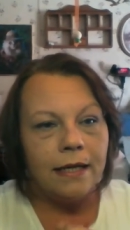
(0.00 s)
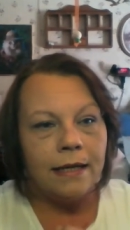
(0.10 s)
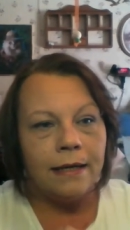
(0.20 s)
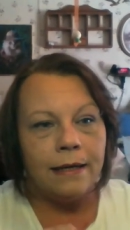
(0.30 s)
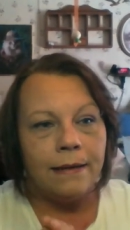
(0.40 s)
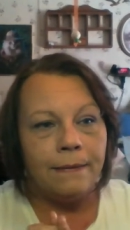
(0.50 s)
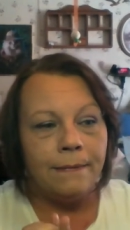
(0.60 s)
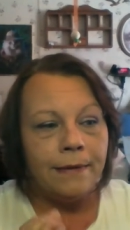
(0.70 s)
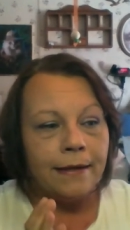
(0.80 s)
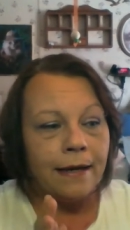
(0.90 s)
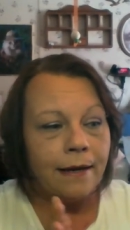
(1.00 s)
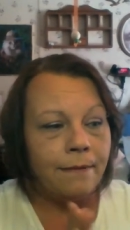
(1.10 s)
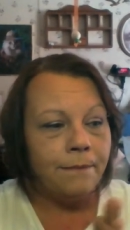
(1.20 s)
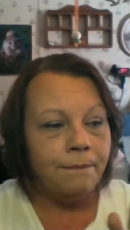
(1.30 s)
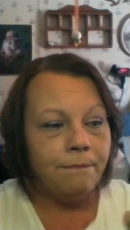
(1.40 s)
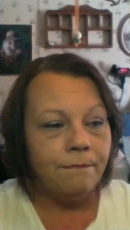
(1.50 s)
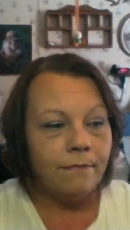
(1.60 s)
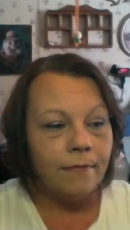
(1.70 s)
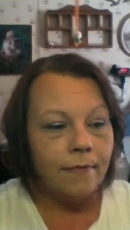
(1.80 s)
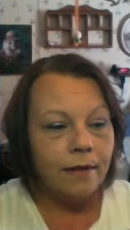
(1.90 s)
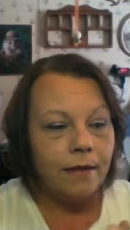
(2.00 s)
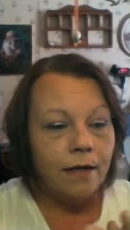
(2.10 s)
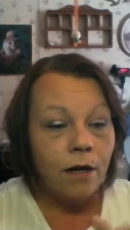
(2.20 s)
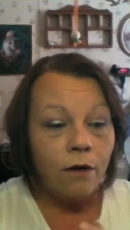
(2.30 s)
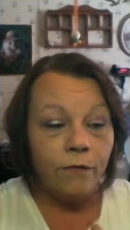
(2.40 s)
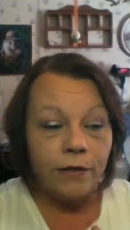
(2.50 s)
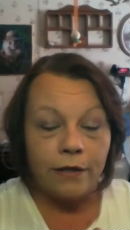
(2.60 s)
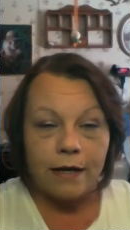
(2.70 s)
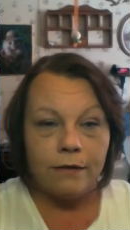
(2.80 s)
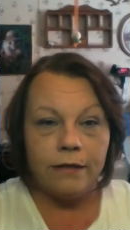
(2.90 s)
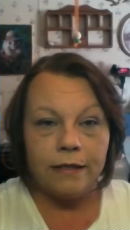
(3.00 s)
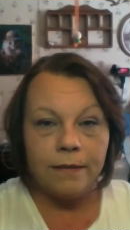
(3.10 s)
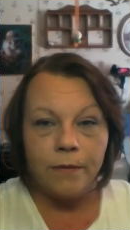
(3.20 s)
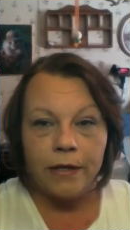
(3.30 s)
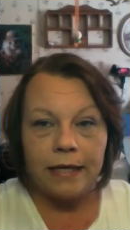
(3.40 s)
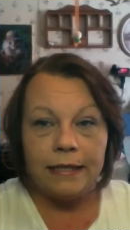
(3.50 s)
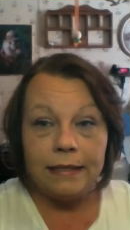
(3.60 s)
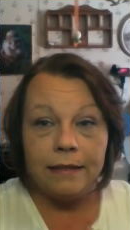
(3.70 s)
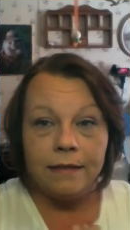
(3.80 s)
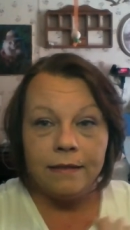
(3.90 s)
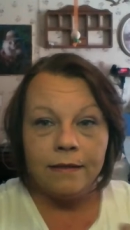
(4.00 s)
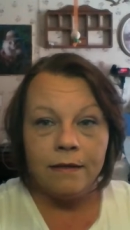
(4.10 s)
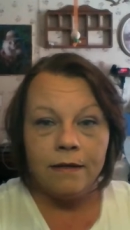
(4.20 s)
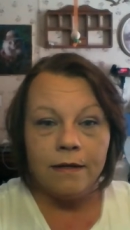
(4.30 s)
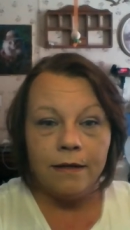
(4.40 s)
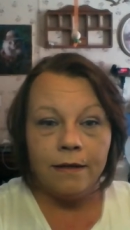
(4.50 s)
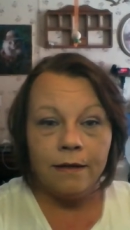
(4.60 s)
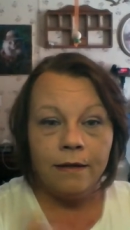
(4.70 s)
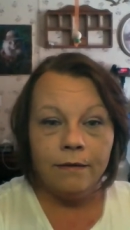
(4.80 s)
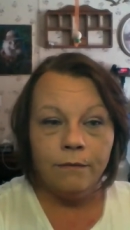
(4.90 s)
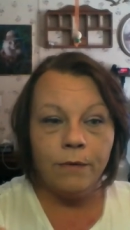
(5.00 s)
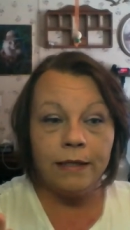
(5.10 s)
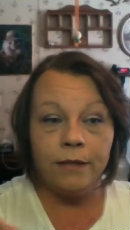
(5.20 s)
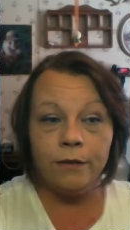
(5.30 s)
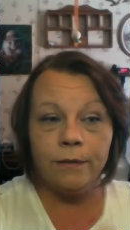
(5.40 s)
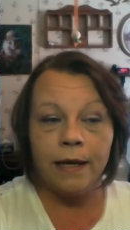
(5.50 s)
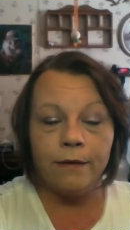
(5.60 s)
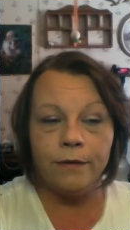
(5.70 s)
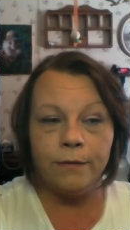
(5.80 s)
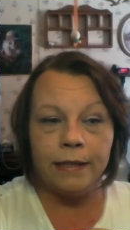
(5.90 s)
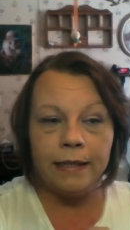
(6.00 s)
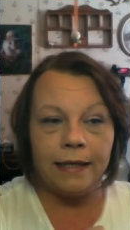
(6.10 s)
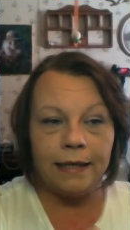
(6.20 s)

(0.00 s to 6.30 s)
And um, hopefully you guys will get some great ideas on what to do, how to do it,